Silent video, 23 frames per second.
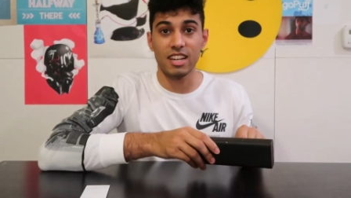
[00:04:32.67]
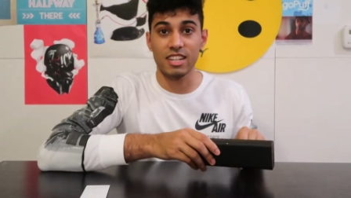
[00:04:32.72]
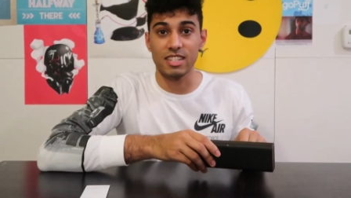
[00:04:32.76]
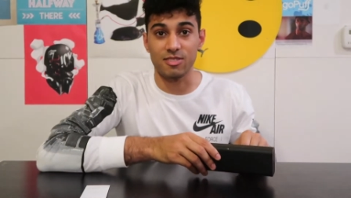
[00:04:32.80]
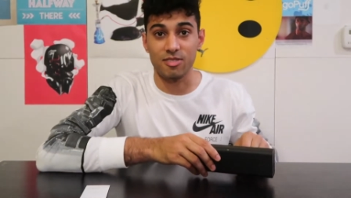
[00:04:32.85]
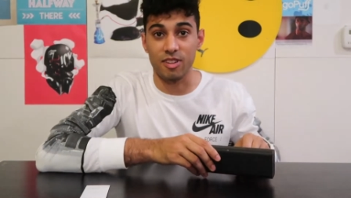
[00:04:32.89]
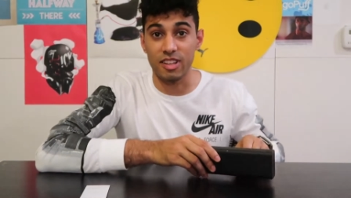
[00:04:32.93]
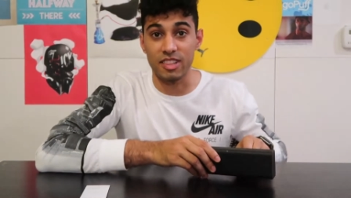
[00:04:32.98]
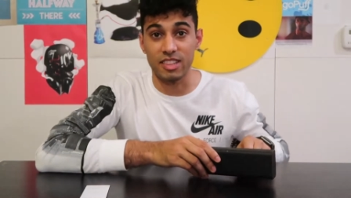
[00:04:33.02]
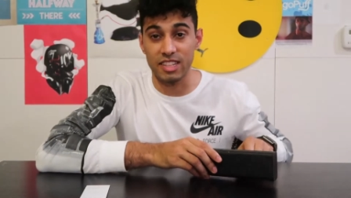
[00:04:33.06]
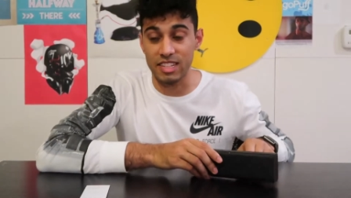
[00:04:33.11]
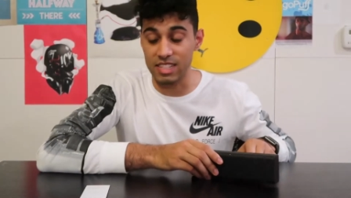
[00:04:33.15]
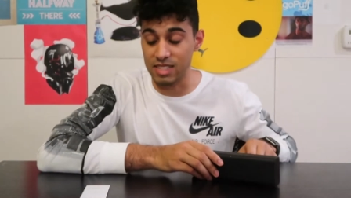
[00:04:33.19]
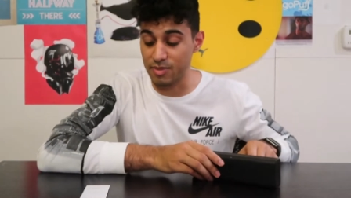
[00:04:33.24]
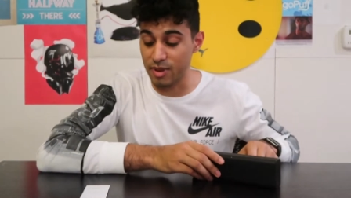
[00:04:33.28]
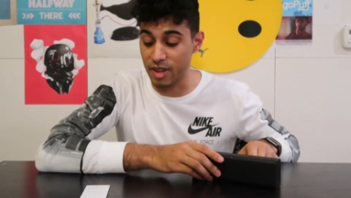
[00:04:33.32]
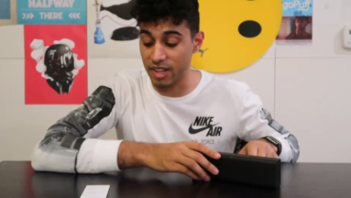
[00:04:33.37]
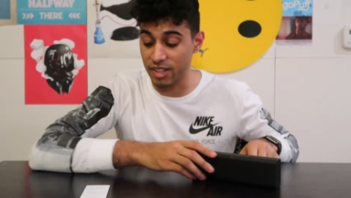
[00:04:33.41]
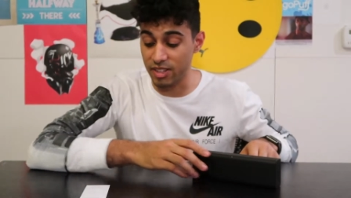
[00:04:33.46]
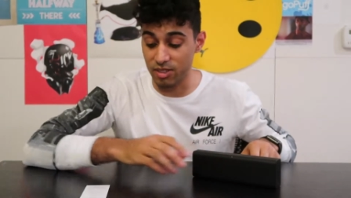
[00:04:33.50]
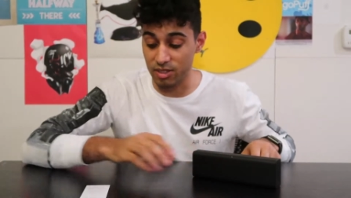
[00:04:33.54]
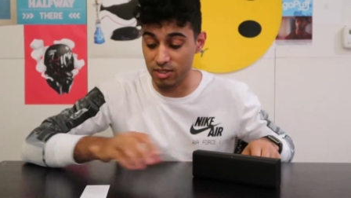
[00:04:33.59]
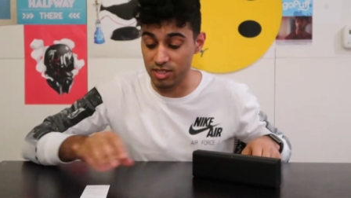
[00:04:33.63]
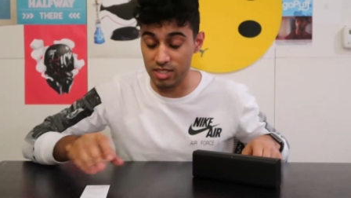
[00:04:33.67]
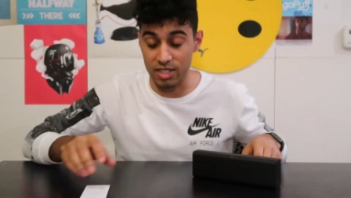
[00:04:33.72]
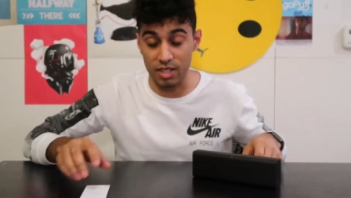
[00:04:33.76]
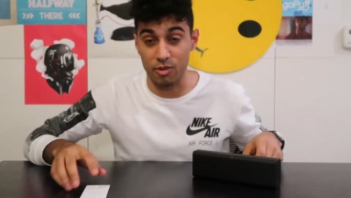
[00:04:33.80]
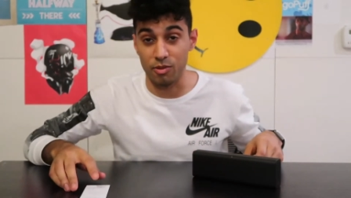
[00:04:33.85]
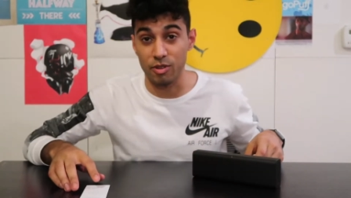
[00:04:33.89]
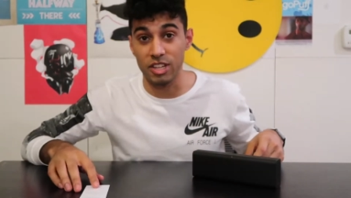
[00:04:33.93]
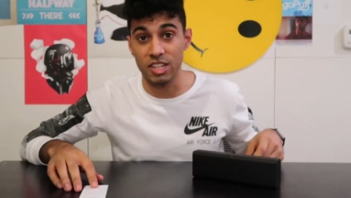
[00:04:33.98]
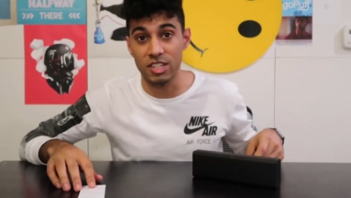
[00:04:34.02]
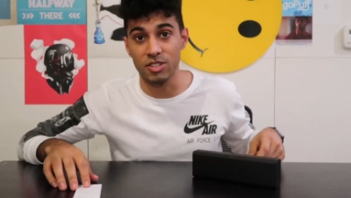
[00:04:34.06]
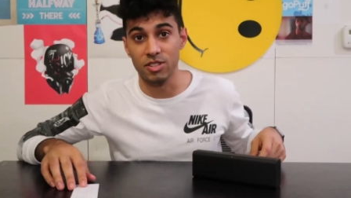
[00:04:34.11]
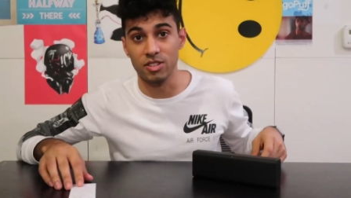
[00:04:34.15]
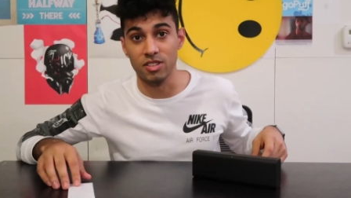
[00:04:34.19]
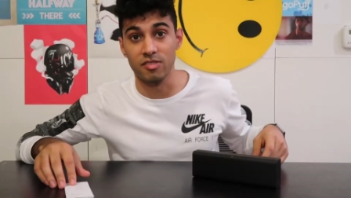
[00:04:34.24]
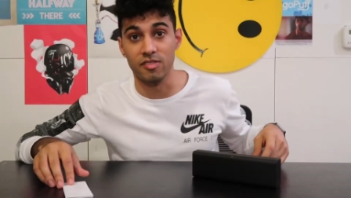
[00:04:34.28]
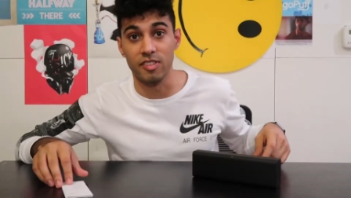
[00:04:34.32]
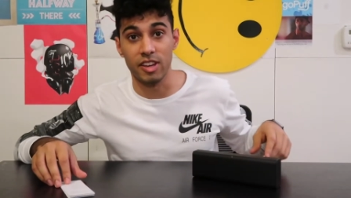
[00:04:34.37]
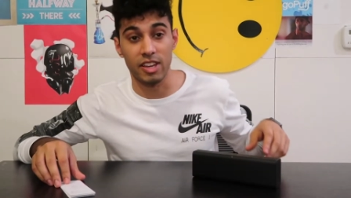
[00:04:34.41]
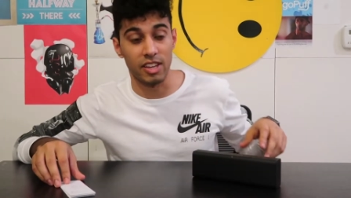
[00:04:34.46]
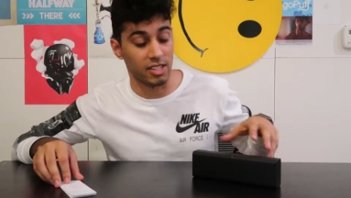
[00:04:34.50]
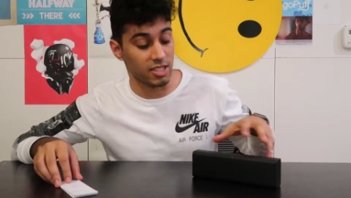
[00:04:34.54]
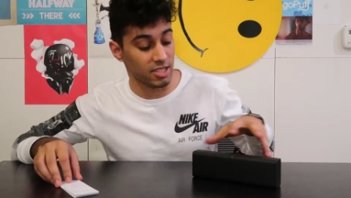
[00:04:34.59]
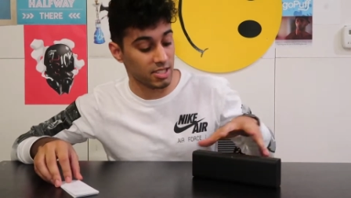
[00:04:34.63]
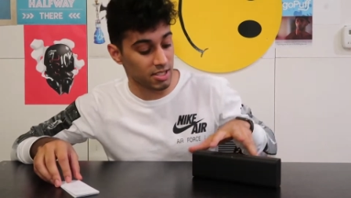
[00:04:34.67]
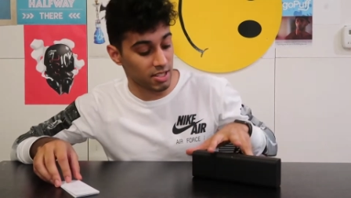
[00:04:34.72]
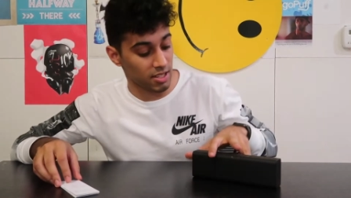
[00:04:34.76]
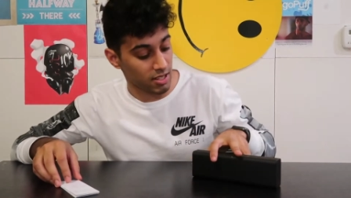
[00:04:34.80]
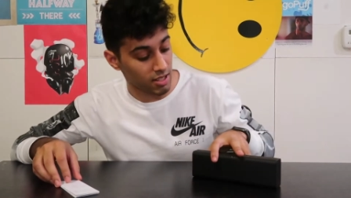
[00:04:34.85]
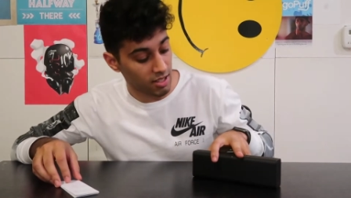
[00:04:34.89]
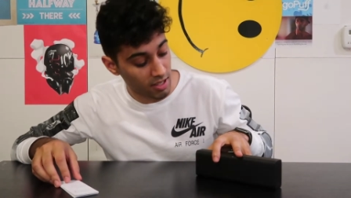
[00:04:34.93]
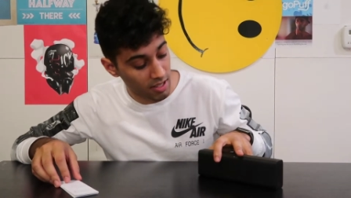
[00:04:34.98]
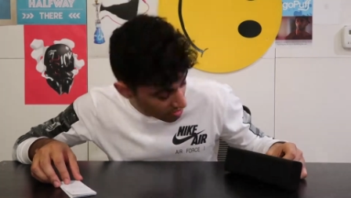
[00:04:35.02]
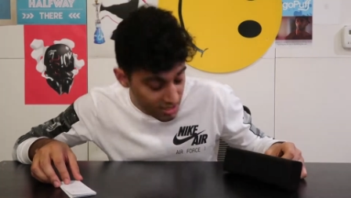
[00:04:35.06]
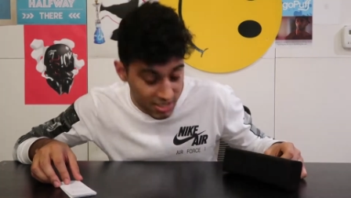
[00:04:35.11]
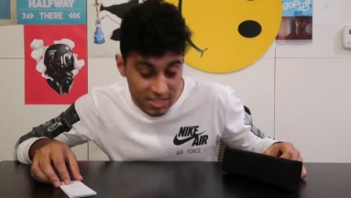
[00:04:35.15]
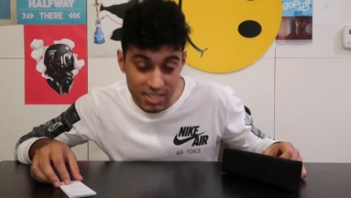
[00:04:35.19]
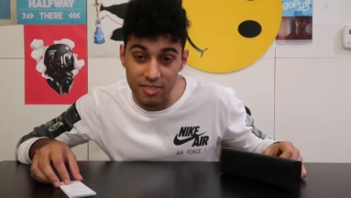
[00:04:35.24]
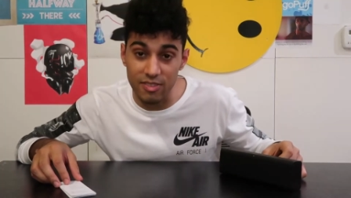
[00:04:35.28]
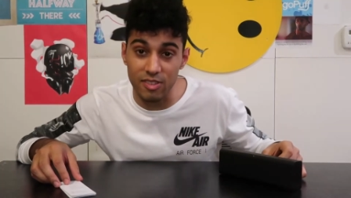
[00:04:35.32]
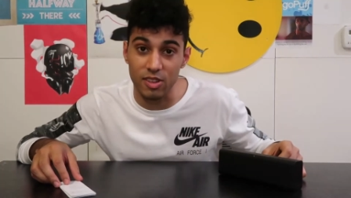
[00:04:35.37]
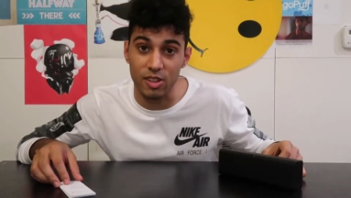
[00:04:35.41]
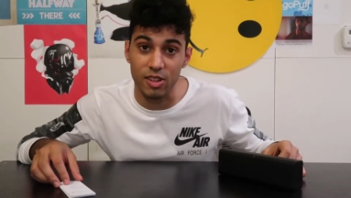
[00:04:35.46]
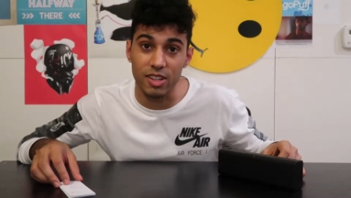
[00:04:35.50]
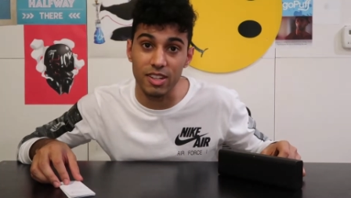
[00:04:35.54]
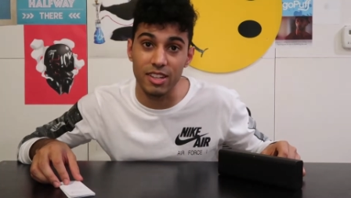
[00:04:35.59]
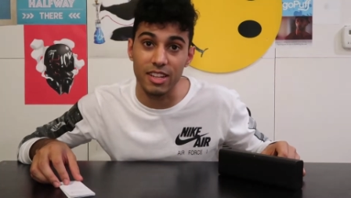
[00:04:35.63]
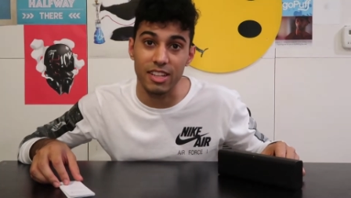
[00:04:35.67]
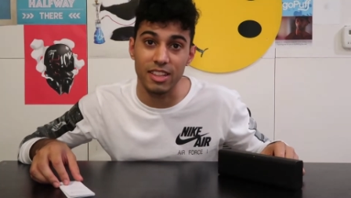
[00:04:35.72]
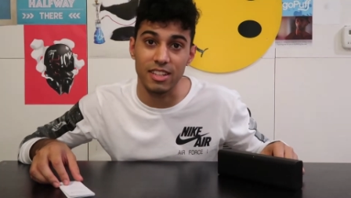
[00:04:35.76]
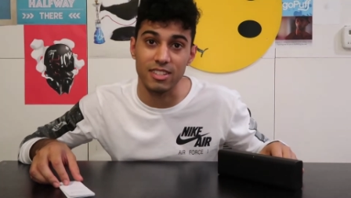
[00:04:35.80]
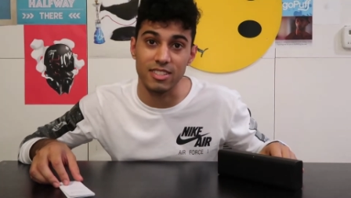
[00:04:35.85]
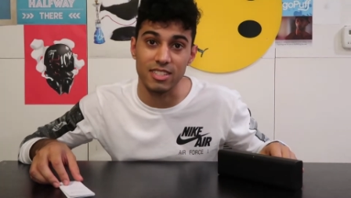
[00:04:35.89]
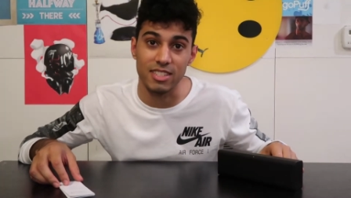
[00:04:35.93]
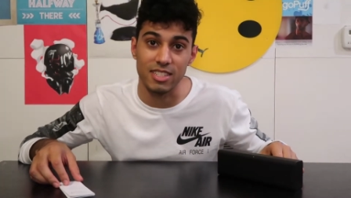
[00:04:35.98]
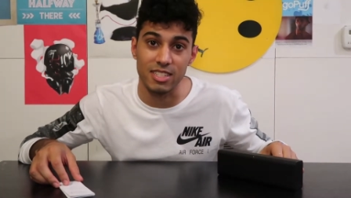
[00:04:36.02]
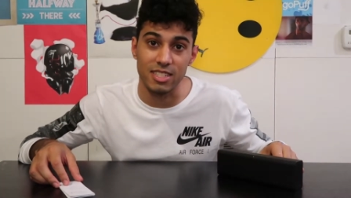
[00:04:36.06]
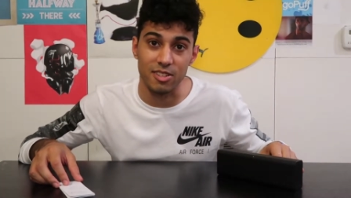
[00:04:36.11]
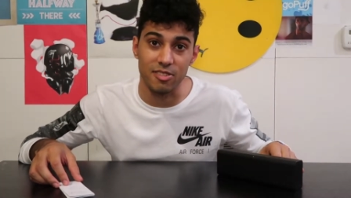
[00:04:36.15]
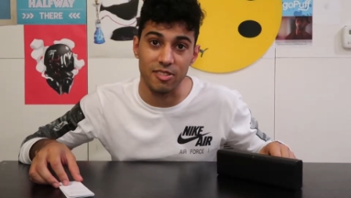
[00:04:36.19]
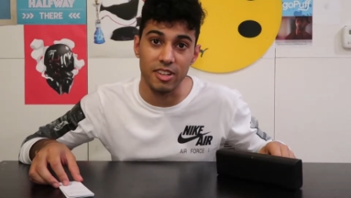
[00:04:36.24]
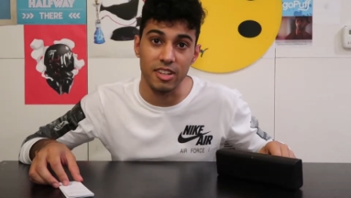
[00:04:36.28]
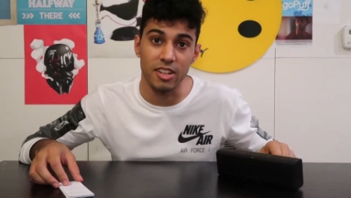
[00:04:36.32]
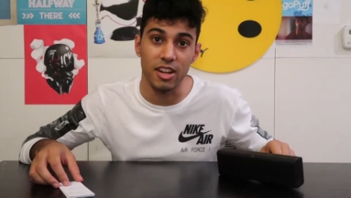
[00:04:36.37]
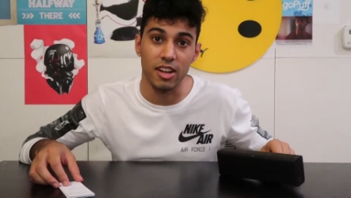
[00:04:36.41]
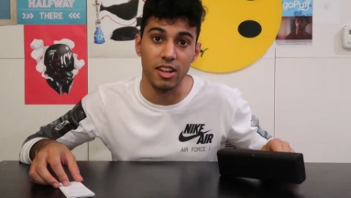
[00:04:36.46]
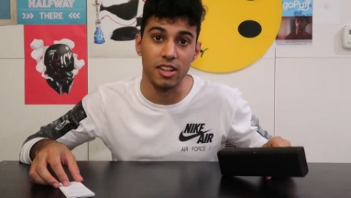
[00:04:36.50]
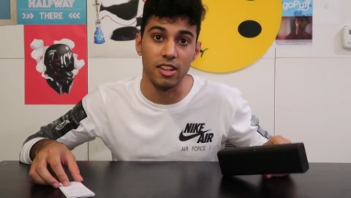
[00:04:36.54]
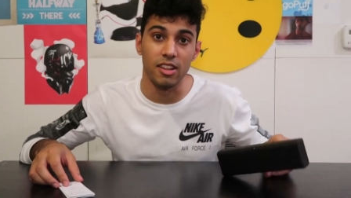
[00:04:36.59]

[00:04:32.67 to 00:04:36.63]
guys write these manuals like way too advanced. Doesn't even look like there's a screen on